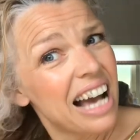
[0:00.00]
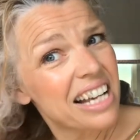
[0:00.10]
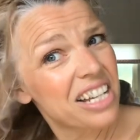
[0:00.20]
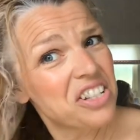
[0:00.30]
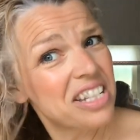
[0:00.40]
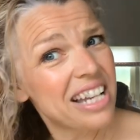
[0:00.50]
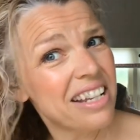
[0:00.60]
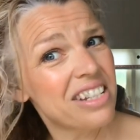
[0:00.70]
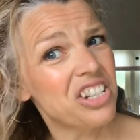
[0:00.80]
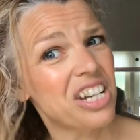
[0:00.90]
Had to go to the
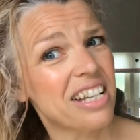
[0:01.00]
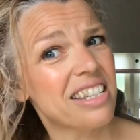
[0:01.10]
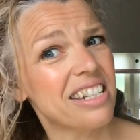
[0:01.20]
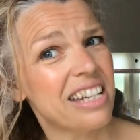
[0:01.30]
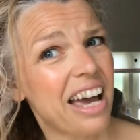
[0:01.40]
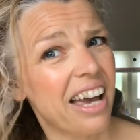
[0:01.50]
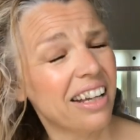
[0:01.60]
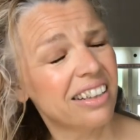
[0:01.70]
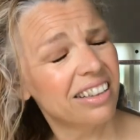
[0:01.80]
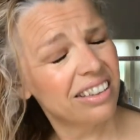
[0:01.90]
dentist
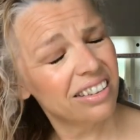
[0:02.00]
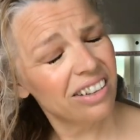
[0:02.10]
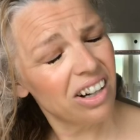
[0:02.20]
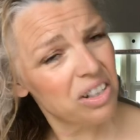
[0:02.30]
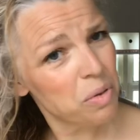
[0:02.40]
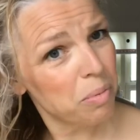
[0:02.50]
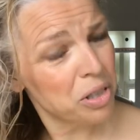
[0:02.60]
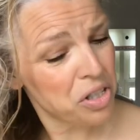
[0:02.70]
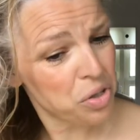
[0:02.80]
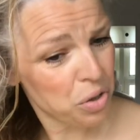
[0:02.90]
yesterday. Oh God, what a
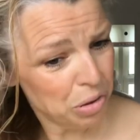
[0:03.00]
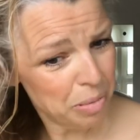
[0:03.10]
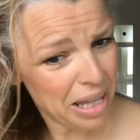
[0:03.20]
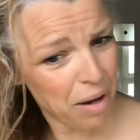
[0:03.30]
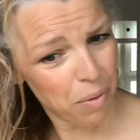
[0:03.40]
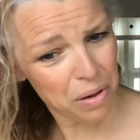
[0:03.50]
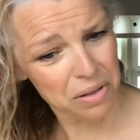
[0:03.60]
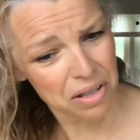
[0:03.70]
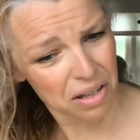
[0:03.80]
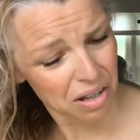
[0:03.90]
bloody trauma that
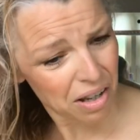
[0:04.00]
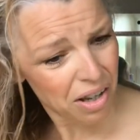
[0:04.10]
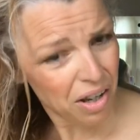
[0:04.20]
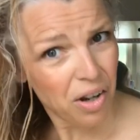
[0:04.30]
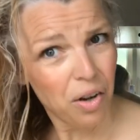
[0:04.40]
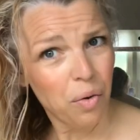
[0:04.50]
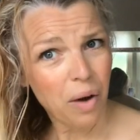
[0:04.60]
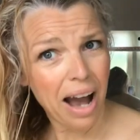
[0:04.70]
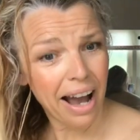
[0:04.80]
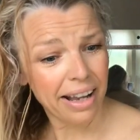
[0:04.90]
was.
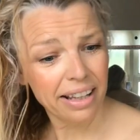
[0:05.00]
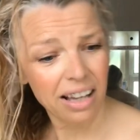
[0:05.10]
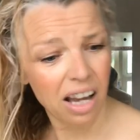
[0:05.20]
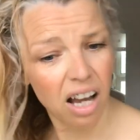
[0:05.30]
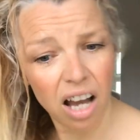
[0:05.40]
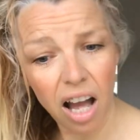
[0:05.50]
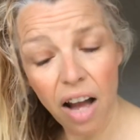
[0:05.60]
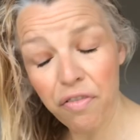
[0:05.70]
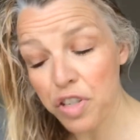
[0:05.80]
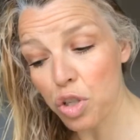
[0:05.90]
I,
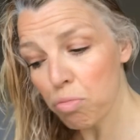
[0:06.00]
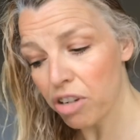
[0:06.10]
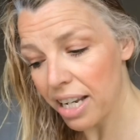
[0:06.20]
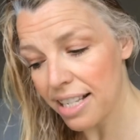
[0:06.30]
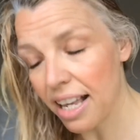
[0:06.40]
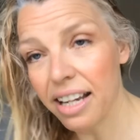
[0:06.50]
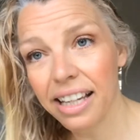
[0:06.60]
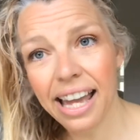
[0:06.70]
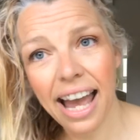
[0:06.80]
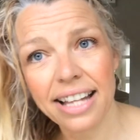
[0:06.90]
for some reason,
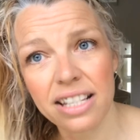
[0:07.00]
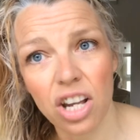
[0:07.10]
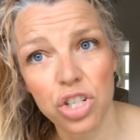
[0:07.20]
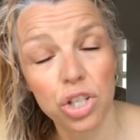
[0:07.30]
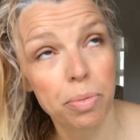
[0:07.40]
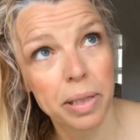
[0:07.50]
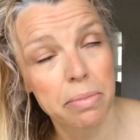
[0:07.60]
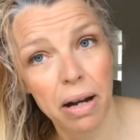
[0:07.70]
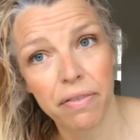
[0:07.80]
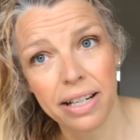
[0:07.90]
get a stupid
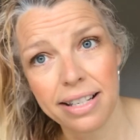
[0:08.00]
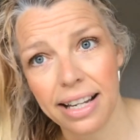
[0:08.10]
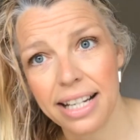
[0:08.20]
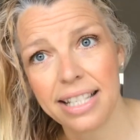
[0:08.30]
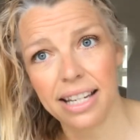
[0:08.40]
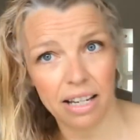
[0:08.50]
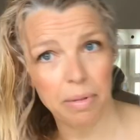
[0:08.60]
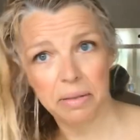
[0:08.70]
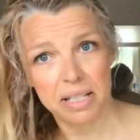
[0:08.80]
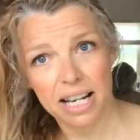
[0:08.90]
amount of anxiety
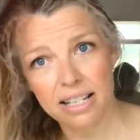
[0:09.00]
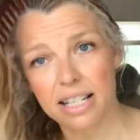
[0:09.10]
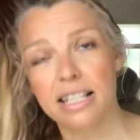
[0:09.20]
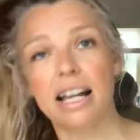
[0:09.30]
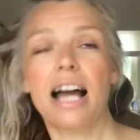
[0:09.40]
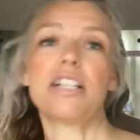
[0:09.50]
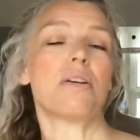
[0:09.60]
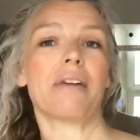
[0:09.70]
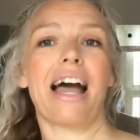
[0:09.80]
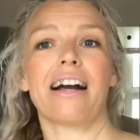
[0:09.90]
about the dentist. I
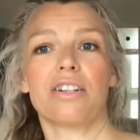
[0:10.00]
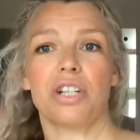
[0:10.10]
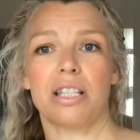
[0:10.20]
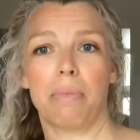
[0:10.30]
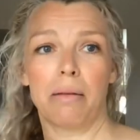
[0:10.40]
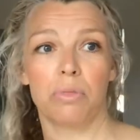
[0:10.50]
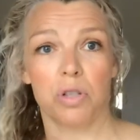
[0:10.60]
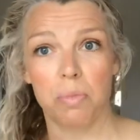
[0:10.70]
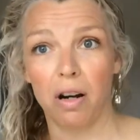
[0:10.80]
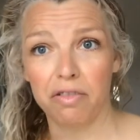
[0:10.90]
don't get anxious about
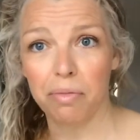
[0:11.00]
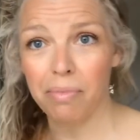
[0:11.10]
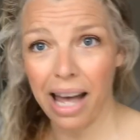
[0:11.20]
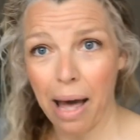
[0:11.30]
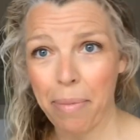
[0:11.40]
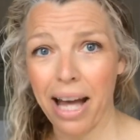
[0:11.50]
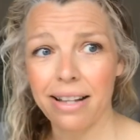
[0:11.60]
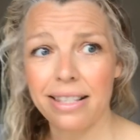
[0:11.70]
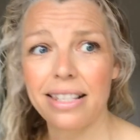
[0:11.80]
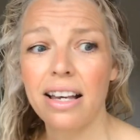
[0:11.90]
much apart from hair
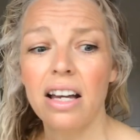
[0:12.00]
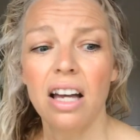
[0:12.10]
pets